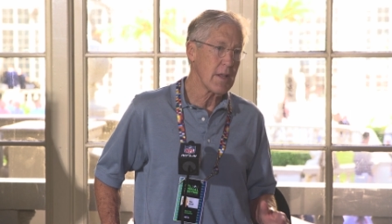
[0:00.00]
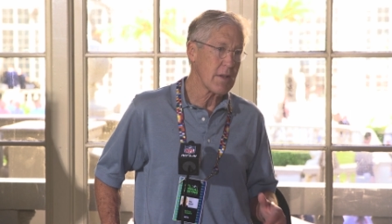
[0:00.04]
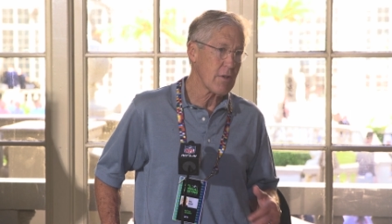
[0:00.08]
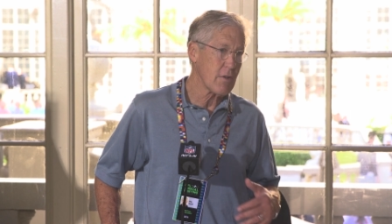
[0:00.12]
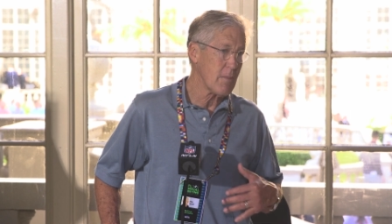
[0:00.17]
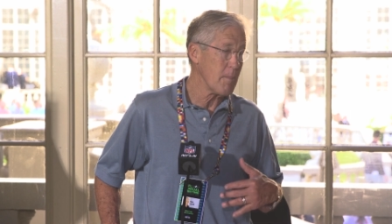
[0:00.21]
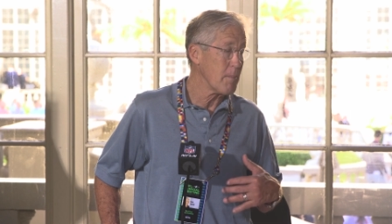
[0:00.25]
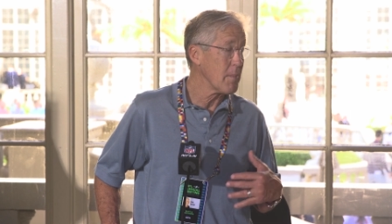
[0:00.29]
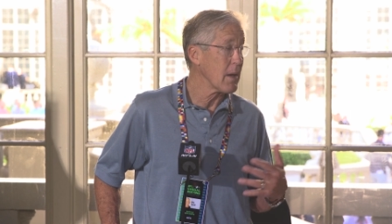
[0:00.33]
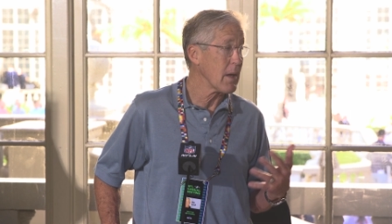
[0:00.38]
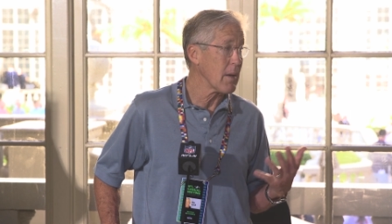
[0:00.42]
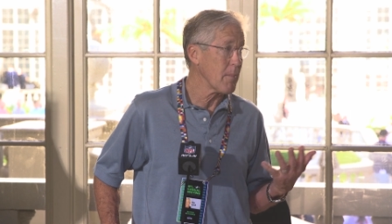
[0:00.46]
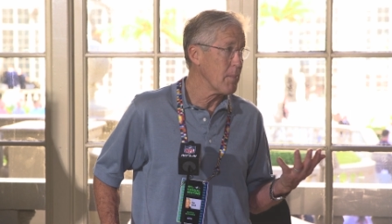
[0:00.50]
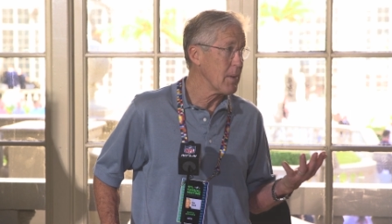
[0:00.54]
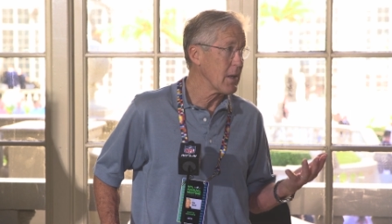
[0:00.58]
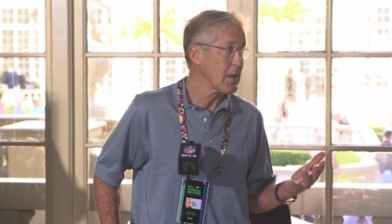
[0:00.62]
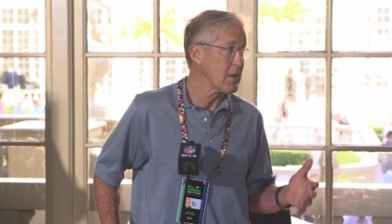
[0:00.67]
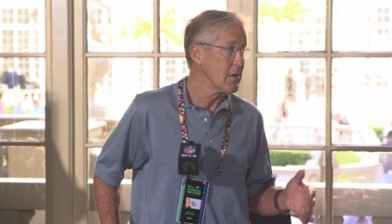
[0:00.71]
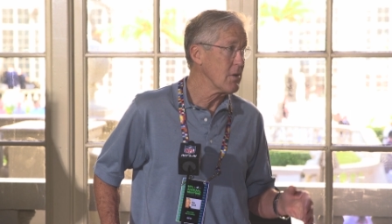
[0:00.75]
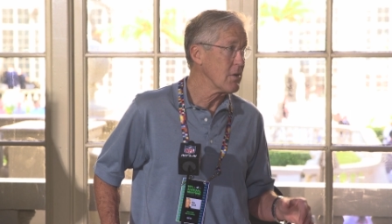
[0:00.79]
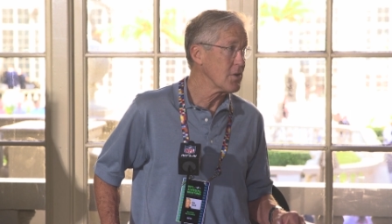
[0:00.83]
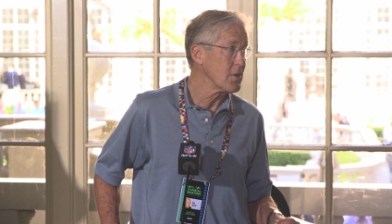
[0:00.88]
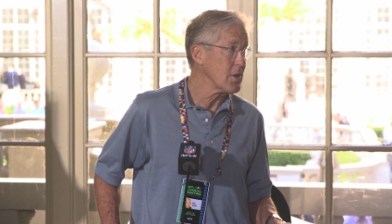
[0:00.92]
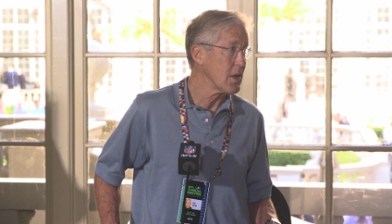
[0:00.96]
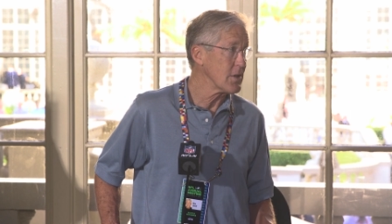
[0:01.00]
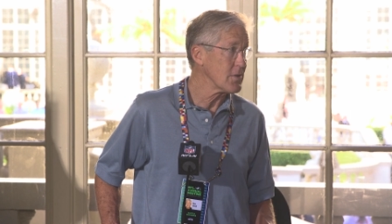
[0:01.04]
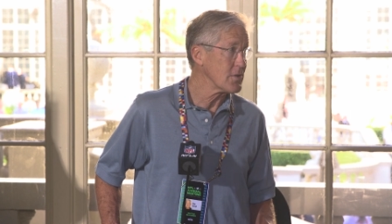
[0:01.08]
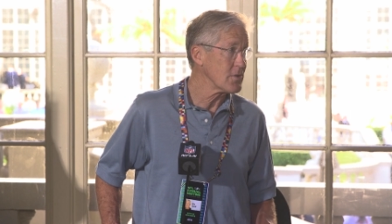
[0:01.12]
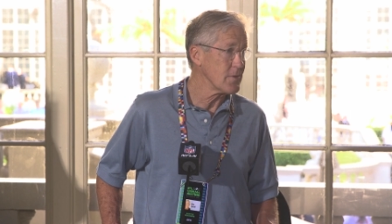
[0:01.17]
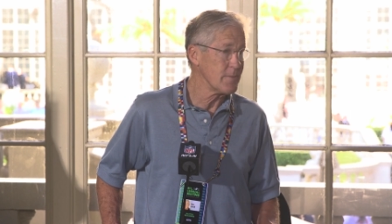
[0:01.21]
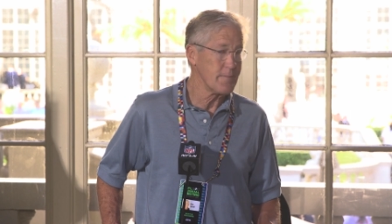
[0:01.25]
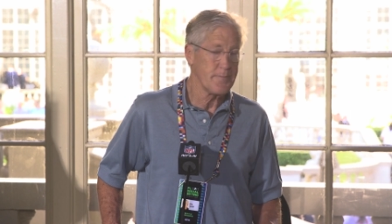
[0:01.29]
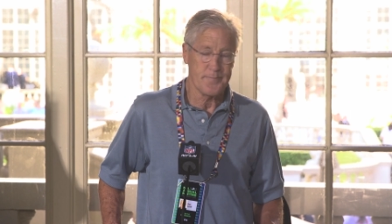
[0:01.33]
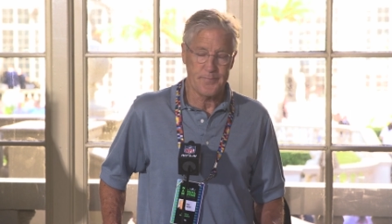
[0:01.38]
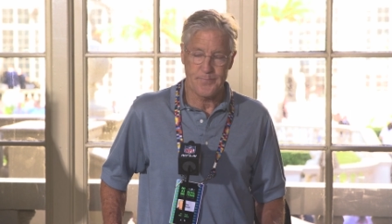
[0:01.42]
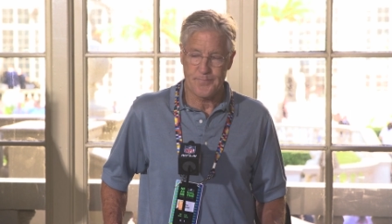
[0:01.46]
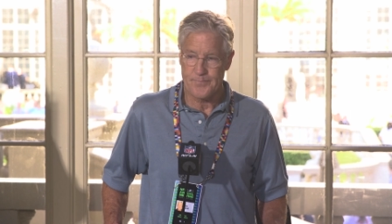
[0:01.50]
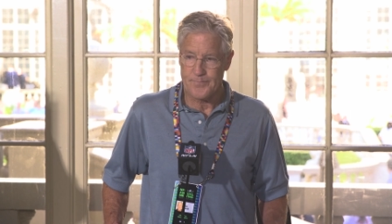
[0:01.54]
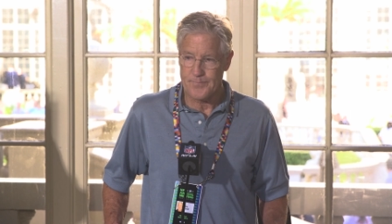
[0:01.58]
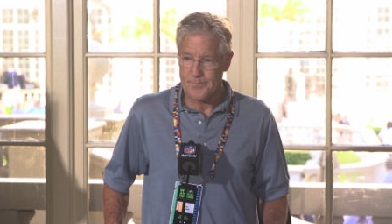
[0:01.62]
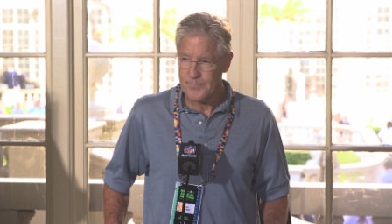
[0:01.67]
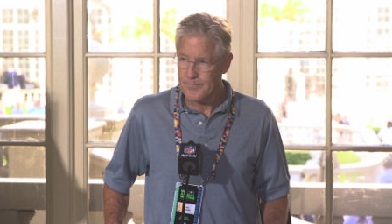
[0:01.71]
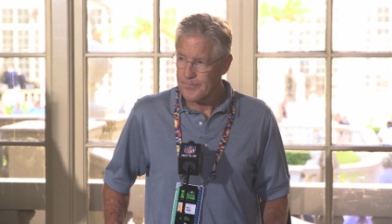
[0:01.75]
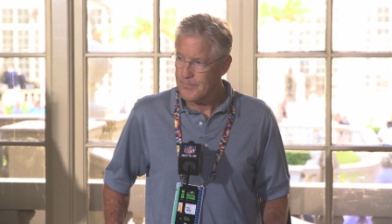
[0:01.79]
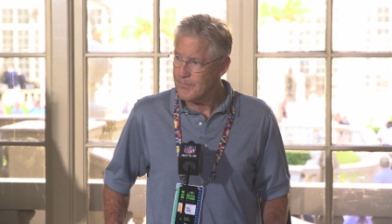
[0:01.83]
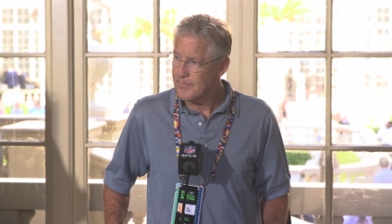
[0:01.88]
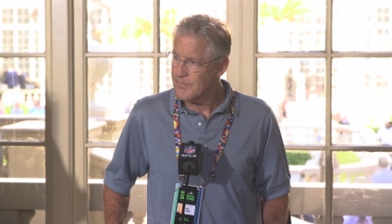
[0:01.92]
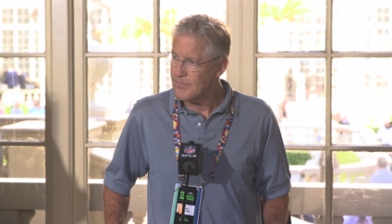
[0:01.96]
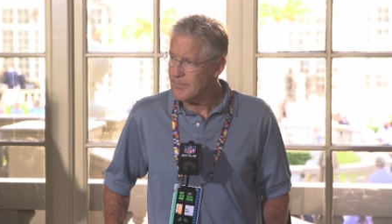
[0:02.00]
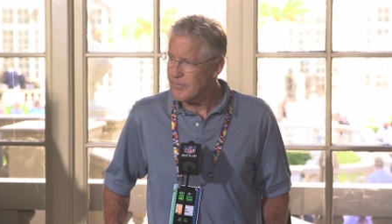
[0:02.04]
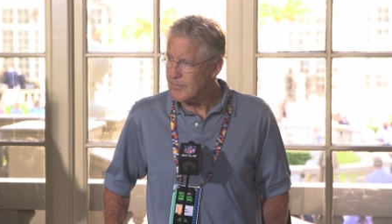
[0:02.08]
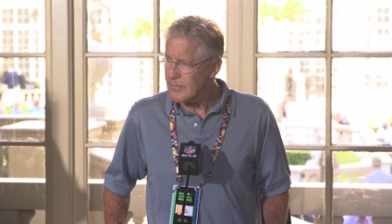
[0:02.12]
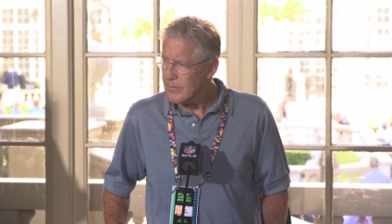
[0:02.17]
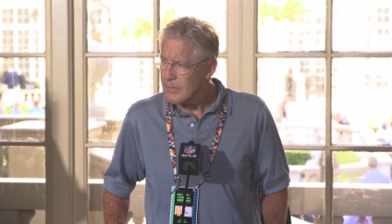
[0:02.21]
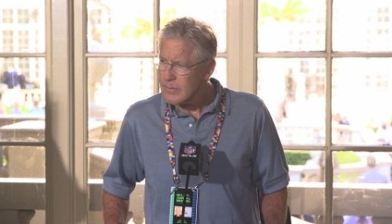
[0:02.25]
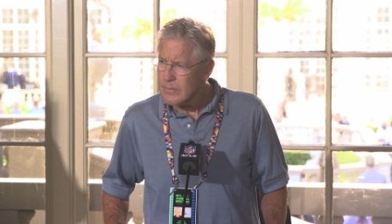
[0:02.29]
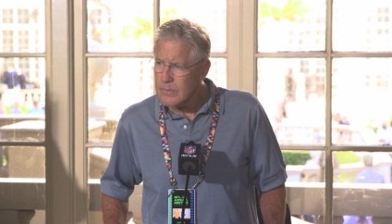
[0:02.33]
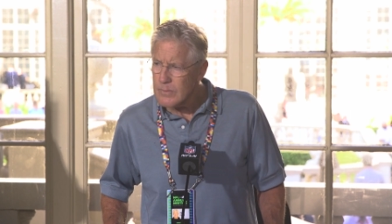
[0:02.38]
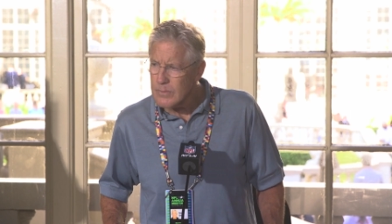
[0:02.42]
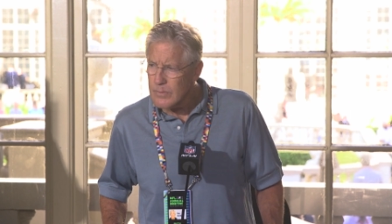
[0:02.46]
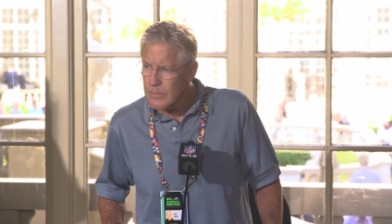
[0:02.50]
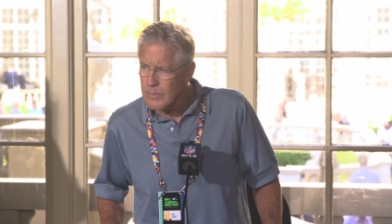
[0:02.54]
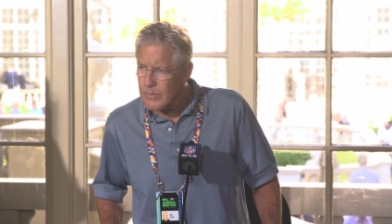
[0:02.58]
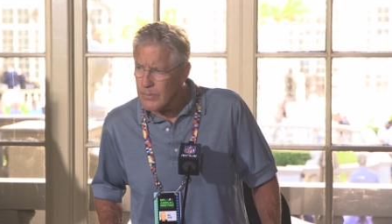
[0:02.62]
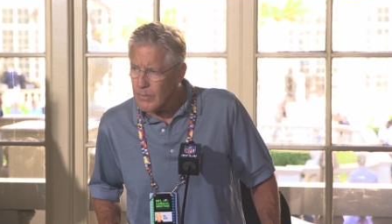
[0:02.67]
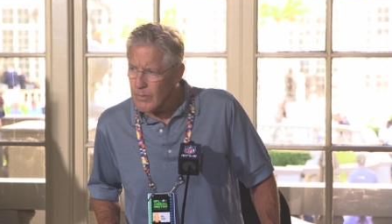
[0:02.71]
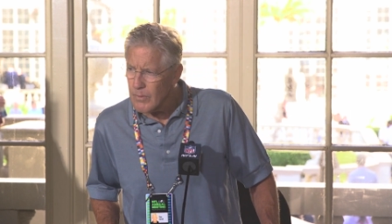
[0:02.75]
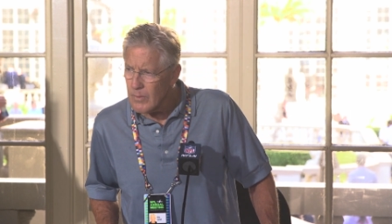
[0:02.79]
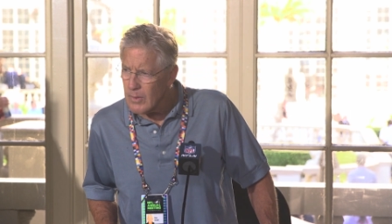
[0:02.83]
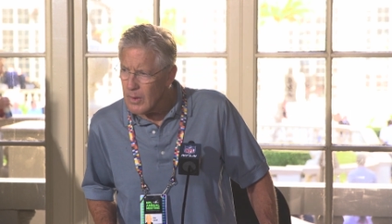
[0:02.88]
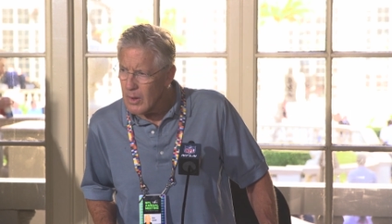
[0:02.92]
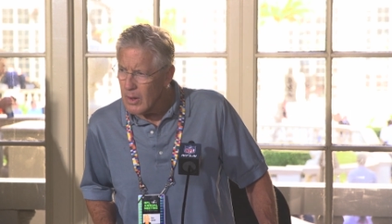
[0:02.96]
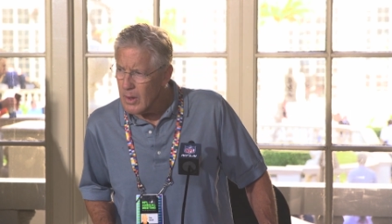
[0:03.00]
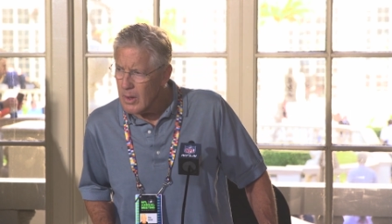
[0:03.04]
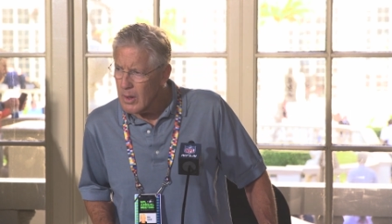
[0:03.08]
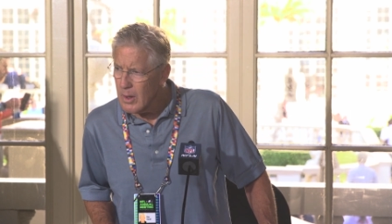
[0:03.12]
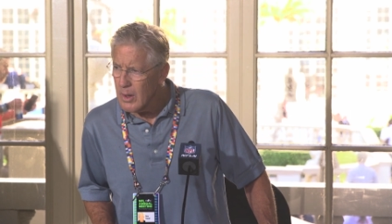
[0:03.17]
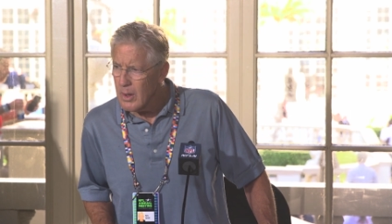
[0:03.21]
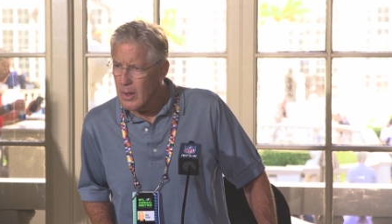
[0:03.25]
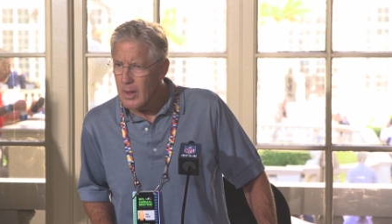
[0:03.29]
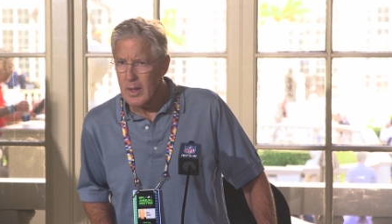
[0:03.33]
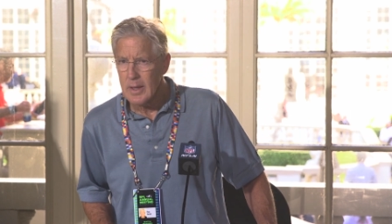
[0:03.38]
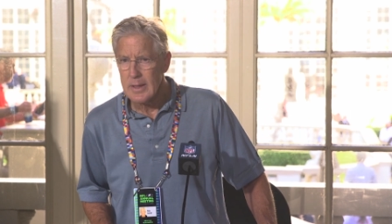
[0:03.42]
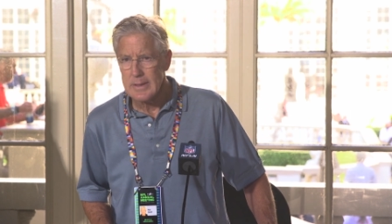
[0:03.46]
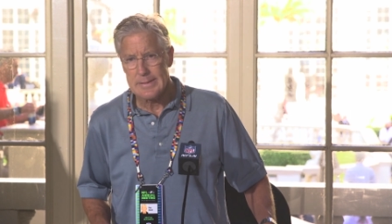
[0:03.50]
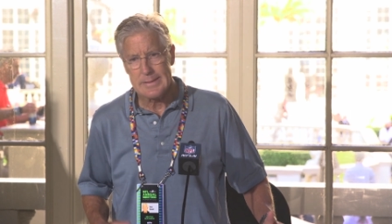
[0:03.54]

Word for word: That's a big, a big deal for us. Is there a reason Geno hasn't resigned yet?